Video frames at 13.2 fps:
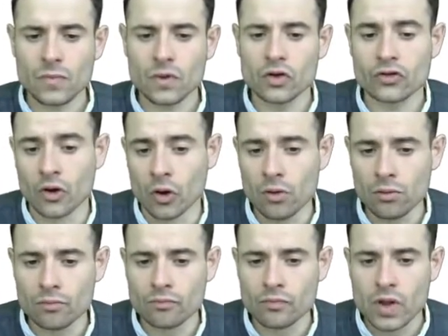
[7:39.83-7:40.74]
So
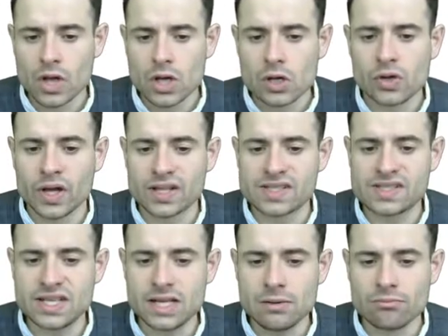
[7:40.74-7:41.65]
you can
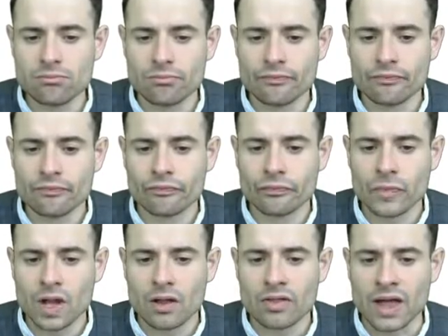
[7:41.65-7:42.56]
see
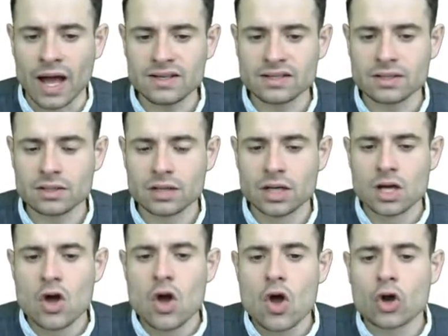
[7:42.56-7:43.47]
that
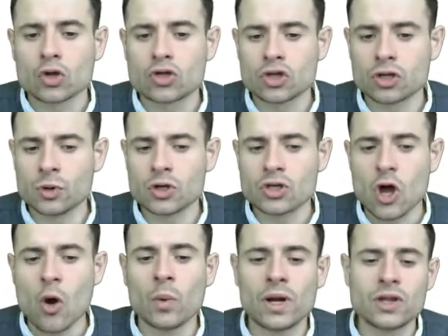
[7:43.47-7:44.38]
consumers
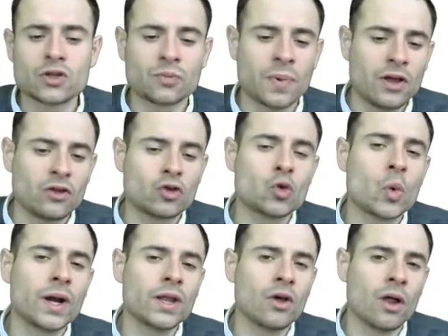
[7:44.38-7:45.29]
are willing to pay
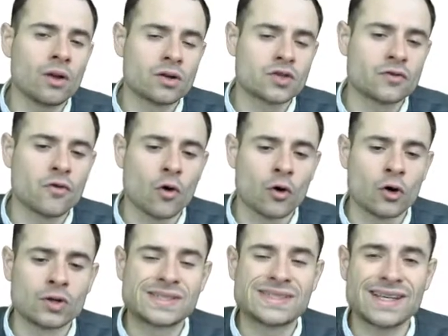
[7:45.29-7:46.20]
$20 for a
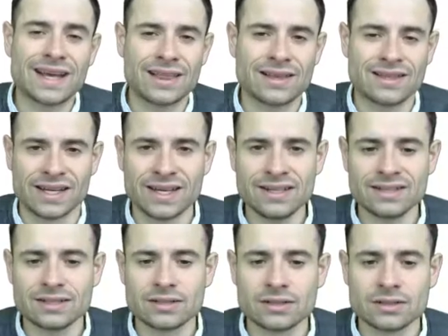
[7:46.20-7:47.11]
6th
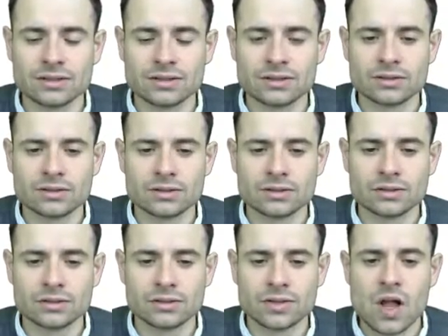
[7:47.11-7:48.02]
ticket,
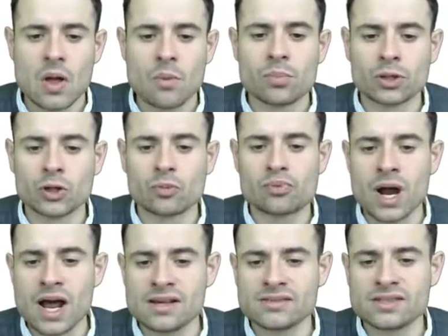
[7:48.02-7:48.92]
but the
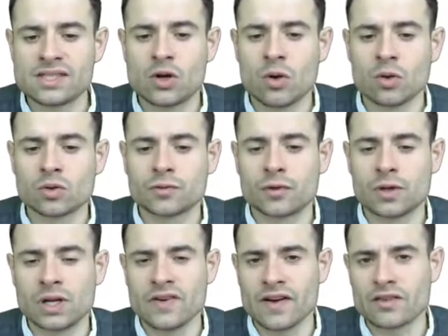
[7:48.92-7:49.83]
price is equal to
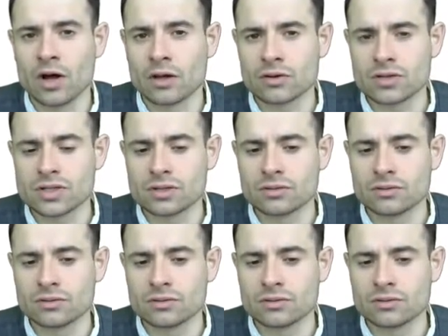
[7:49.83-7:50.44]
$45.